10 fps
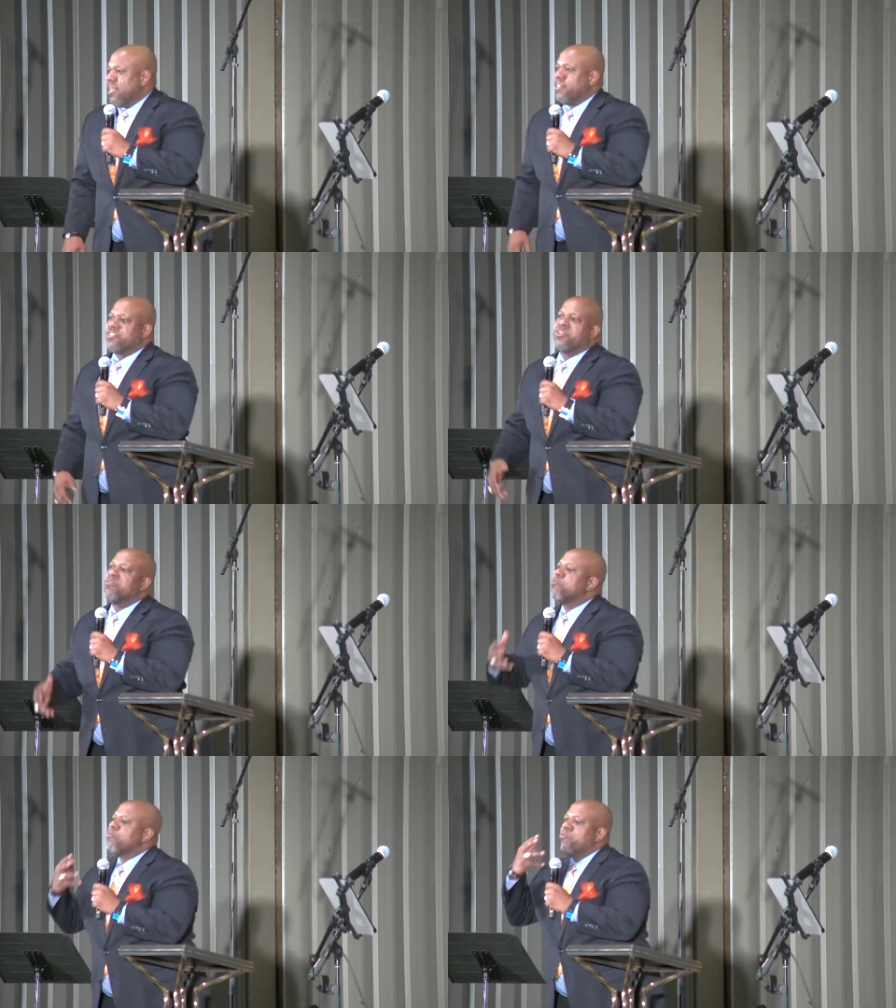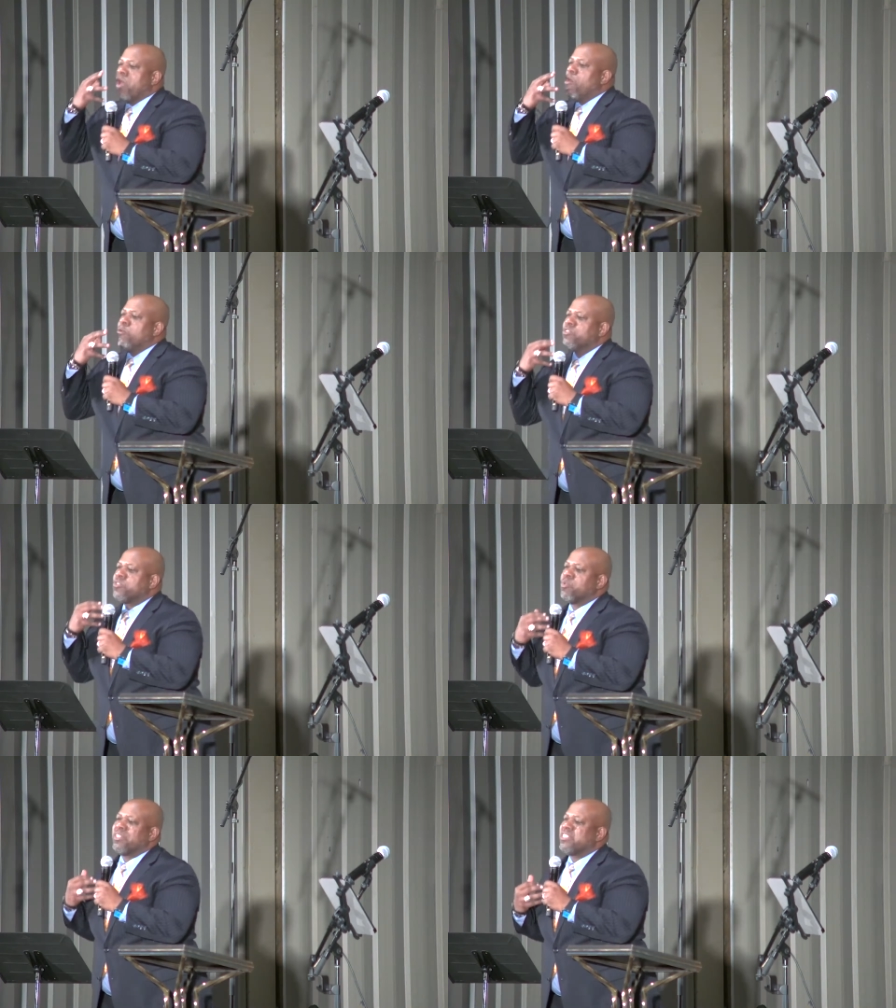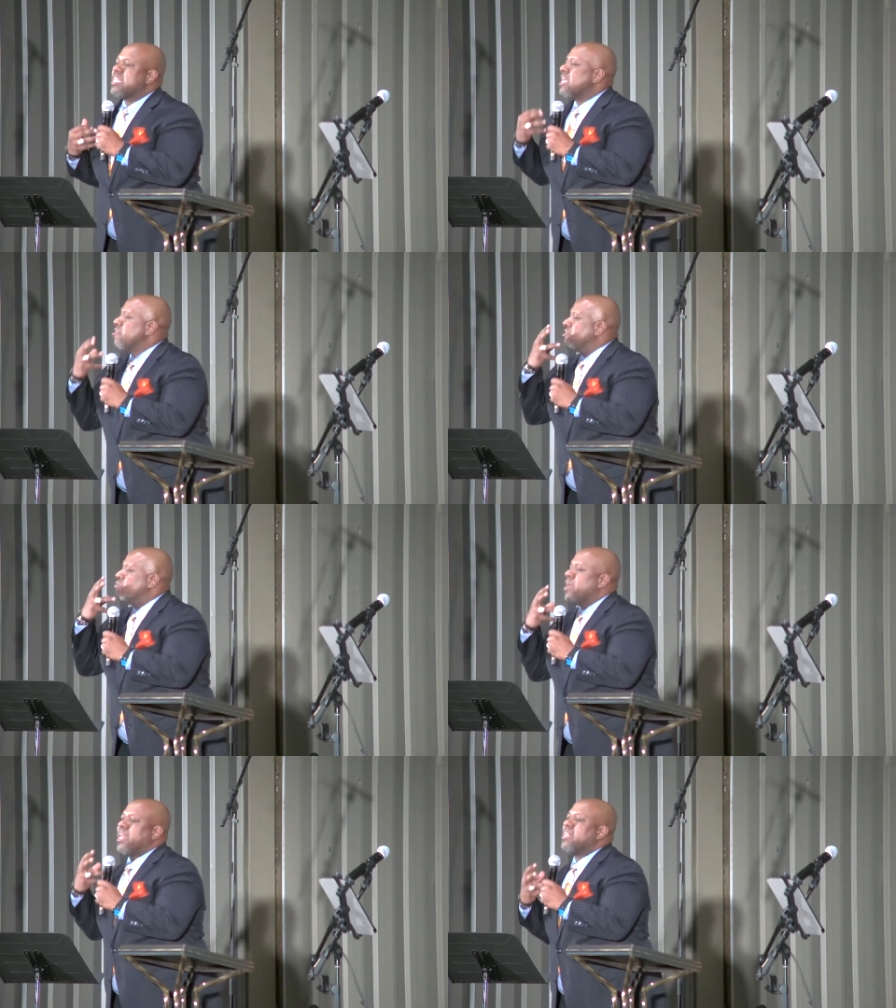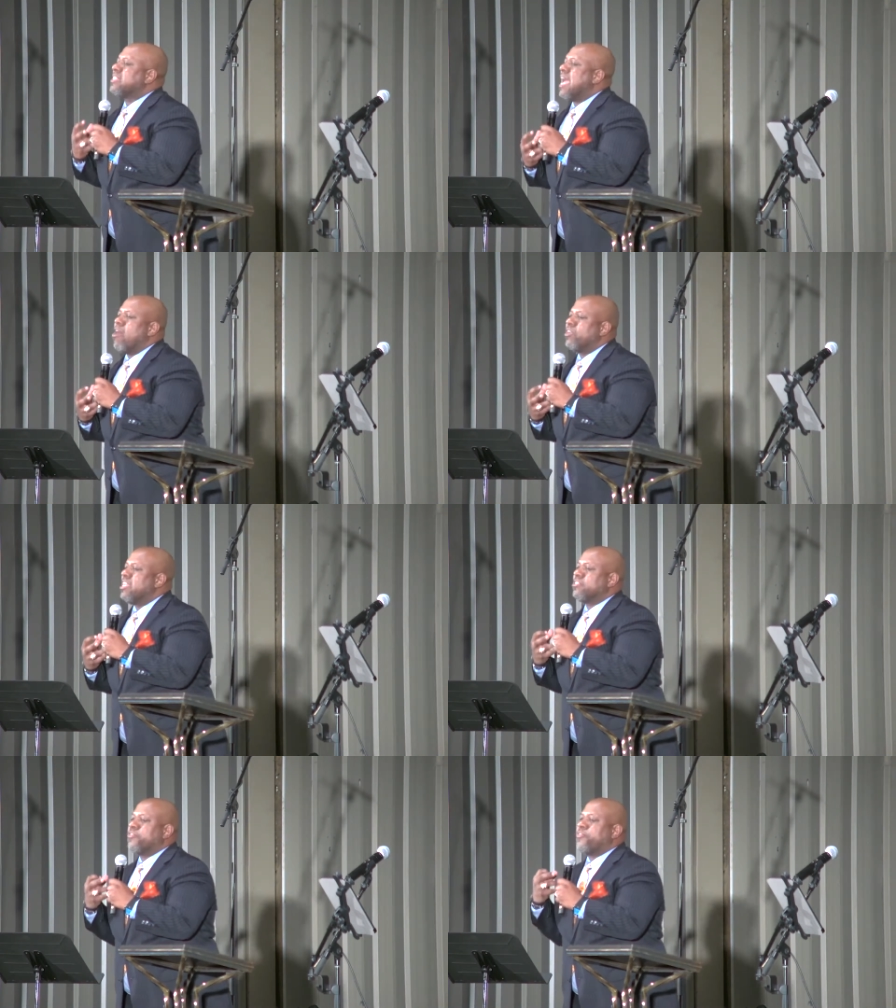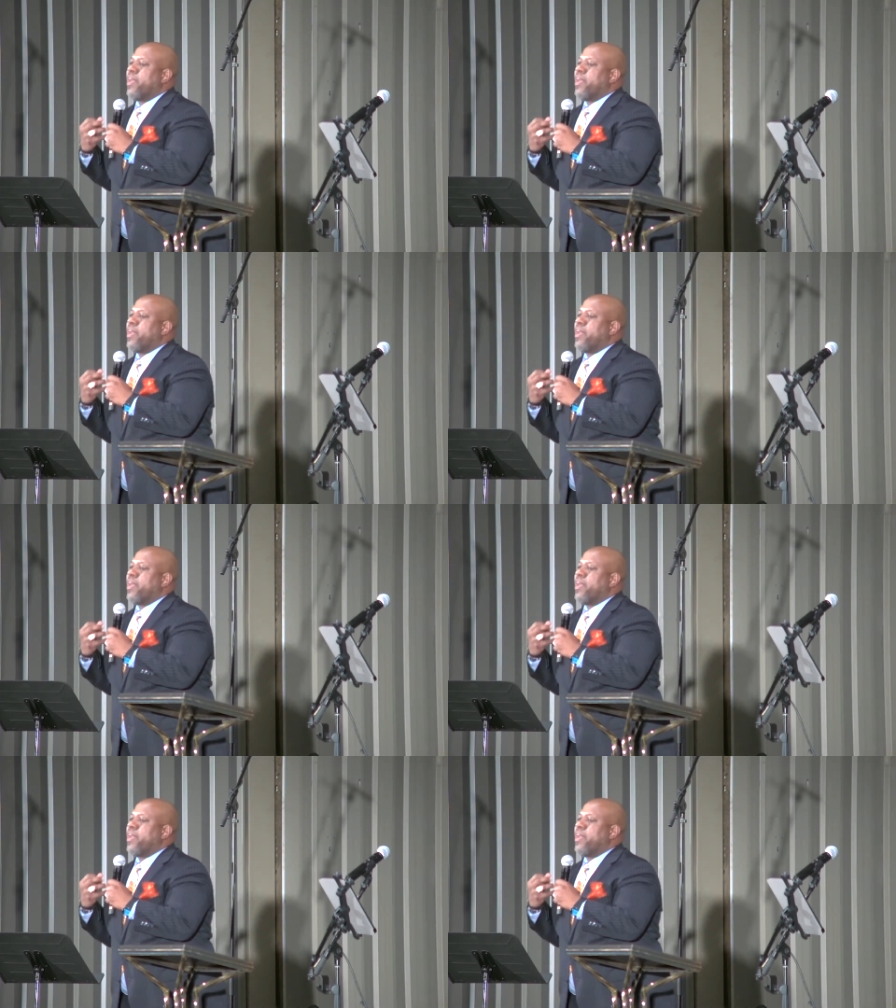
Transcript: And the student rose with tears running down his